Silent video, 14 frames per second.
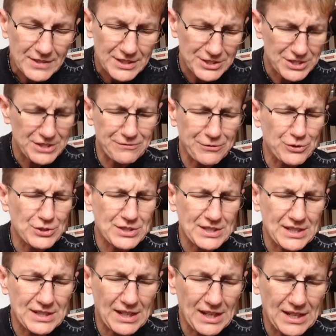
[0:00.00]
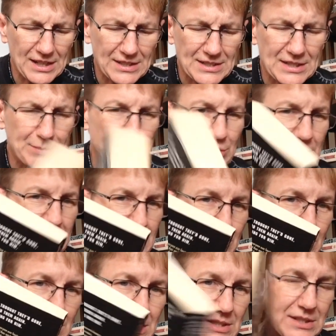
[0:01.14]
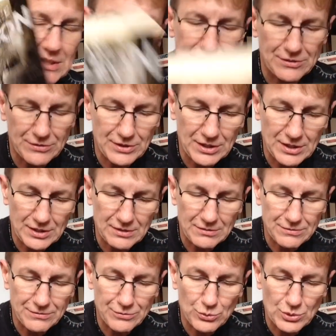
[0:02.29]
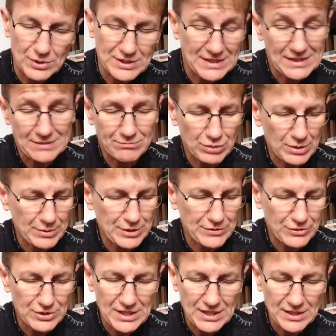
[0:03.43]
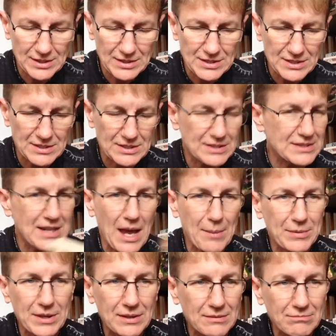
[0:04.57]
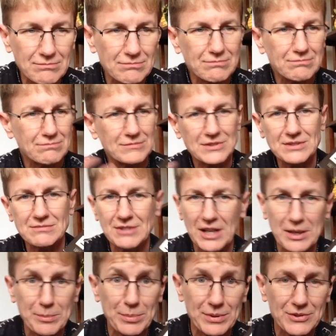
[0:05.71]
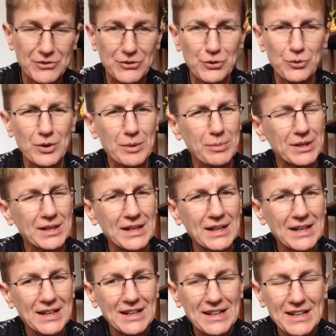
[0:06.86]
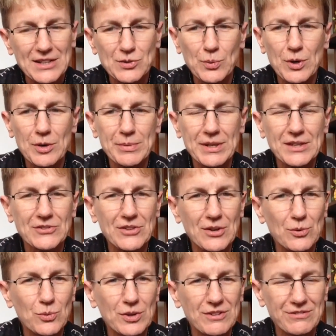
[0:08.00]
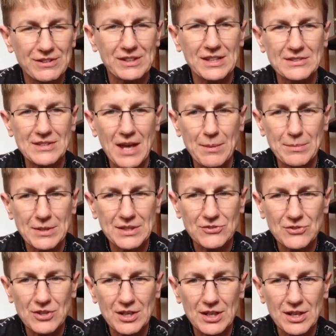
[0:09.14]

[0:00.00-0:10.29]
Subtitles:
It was the first in a 6-book series. It's pretty much for teens. It's a zombie type story, but it's weird because they don't really feel like zombies.